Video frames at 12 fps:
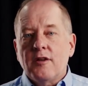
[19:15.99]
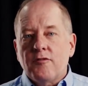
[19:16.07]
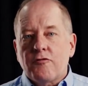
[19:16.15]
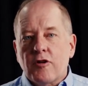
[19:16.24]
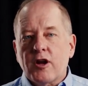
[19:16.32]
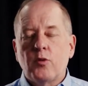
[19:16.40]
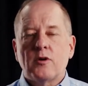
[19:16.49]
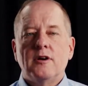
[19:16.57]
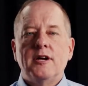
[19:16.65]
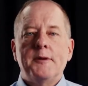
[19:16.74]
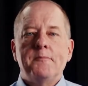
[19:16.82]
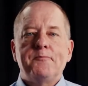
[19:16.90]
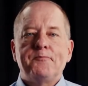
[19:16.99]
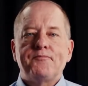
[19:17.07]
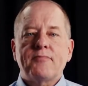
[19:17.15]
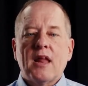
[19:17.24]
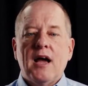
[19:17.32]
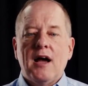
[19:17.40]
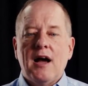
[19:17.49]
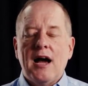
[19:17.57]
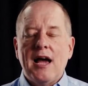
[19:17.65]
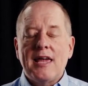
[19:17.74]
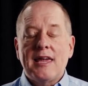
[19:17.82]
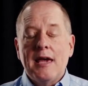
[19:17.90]
Frequently,
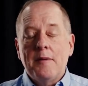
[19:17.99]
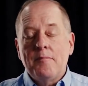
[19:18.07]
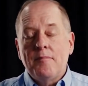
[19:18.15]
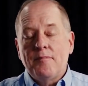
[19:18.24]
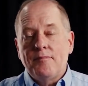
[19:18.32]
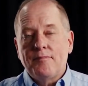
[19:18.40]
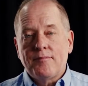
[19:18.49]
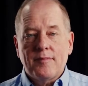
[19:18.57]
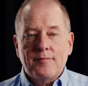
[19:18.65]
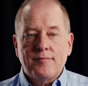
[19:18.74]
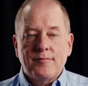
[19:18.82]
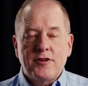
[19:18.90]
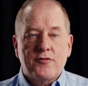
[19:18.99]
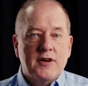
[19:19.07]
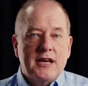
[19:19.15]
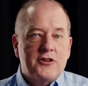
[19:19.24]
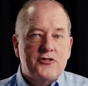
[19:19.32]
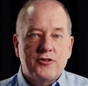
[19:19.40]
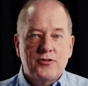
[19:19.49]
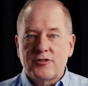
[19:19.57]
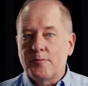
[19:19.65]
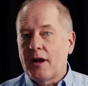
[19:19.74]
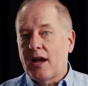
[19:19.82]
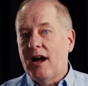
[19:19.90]
I get different issues
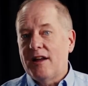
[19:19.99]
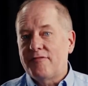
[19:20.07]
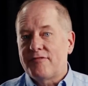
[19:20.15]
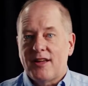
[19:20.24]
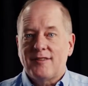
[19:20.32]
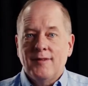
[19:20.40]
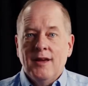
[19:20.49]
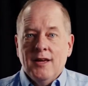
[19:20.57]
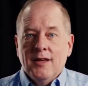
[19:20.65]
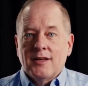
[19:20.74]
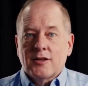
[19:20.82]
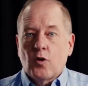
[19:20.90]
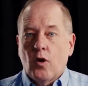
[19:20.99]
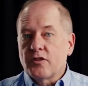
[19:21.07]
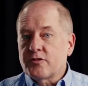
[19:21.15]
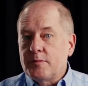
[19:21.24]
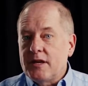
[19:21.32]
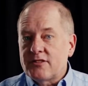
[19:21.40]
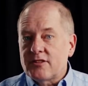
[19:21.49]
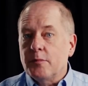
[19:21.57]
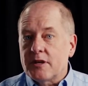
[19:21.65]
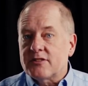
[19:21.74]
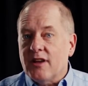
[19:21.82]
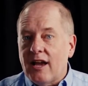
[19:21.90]
in my life that cause me some
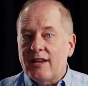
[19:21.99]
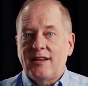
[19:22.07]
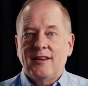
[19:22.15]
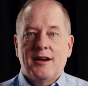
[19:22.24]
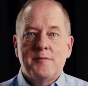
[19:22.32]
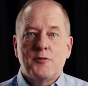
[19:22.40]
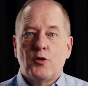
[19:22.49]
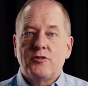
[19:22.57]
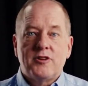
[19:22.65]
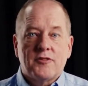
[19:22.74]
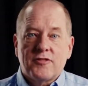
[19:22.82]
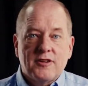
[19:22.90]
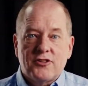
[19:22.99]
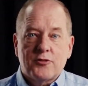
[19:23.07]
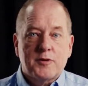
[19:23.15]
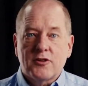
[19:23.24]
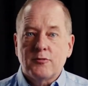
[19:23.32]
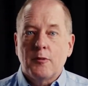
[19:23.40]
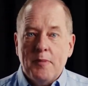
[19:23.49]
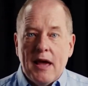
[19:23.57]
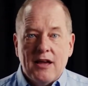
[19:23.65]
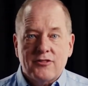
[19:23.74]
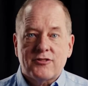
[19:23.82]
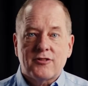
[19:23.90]
anxiety. I'm no different. Just because I'm a
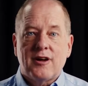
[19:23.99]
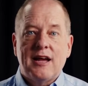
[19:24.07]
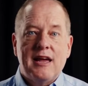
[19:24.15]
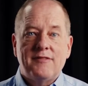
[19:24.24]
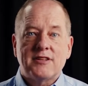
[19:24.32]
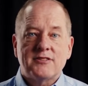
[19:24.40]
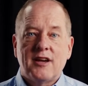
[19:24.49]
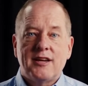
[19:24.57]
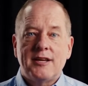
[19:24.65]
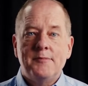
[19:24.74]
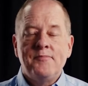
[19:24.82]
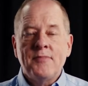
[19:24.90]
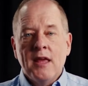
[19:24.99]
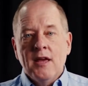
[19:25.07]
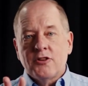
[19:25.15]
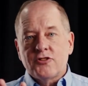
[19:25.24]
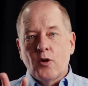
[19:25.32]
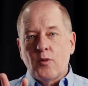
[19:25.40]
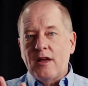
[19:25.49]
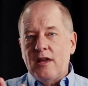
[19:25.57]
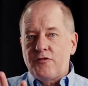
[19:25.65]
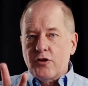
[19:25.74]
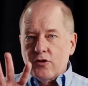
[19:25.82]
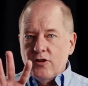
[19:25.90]
pastor, I have anxiety. So
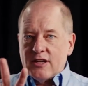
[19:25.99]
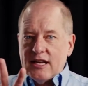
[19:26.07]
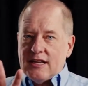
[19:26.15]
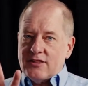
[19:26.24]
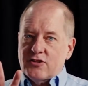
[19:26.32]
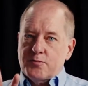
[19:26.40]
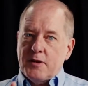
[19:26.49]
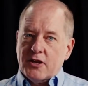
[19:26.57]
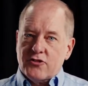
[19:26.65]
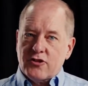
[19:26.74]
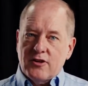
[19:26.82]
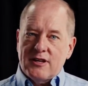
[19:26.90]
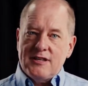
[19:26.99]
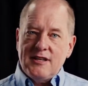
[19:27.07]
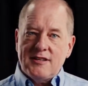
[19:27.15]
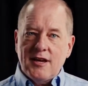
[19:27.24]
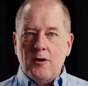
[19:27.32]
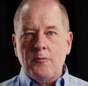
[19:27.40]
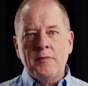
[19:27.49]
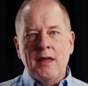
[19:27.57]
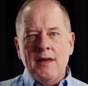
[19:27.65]
if you're looking at this picture in detail,